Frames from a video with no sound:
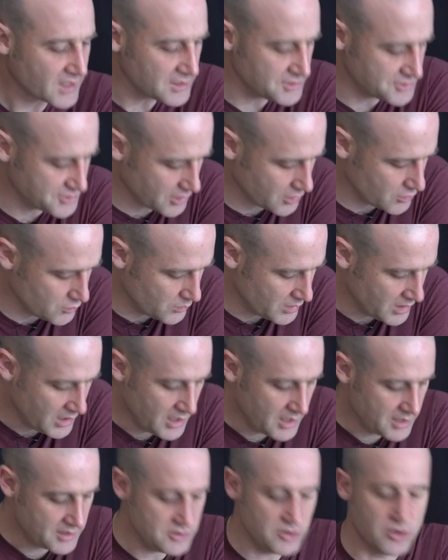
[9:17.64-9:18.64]
So
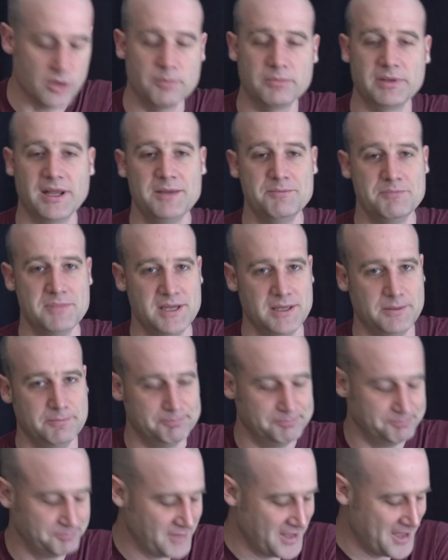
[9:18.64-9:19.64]
you can blame me.
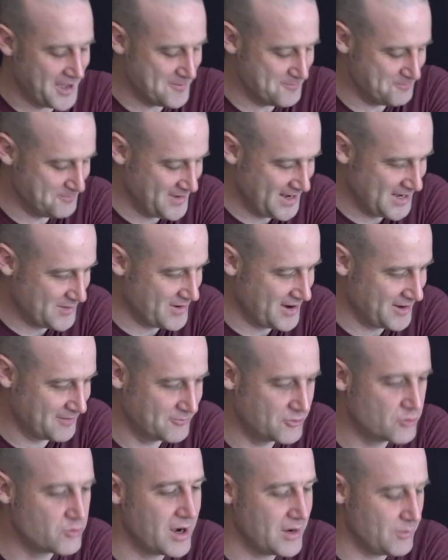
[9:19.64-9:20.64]
Anyway,
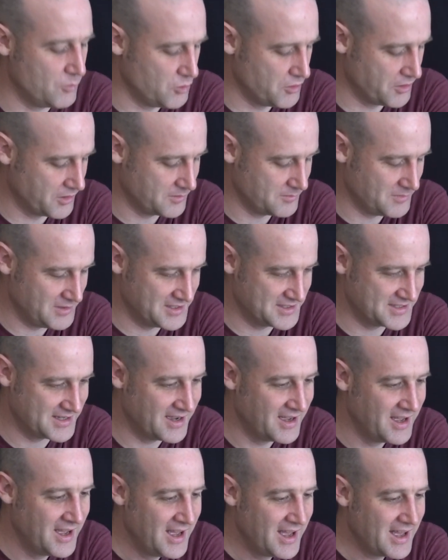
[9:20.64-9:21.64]
great work,
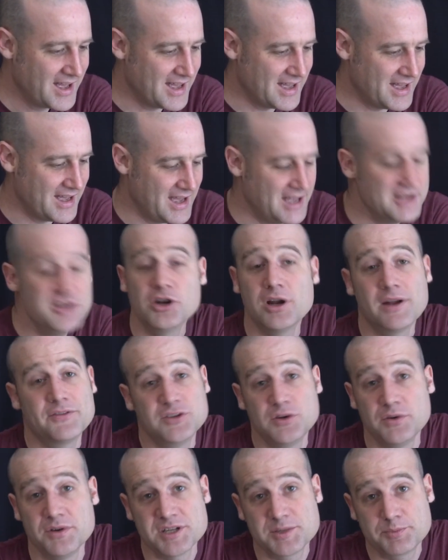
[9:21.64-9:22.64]
Melissa. And you don't have to
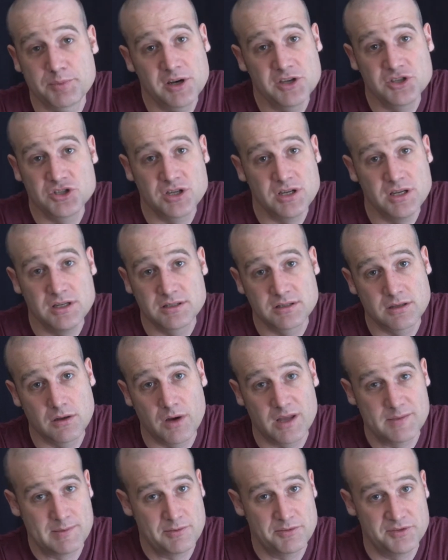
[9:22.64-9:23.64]
do it in a spreadsheet. So
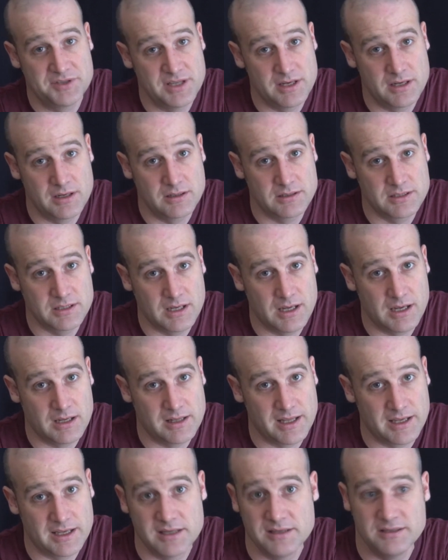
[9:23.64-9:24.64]
other people did it
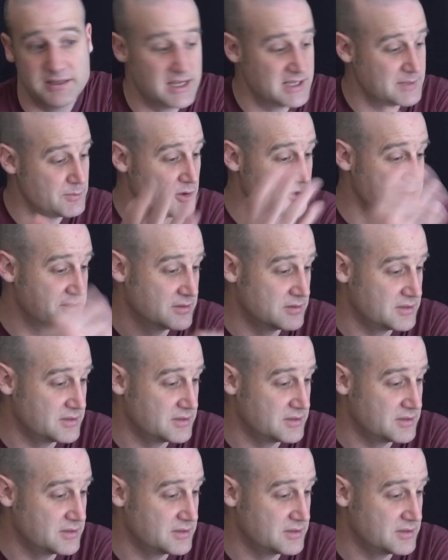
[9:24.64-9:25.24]
like in Desmos.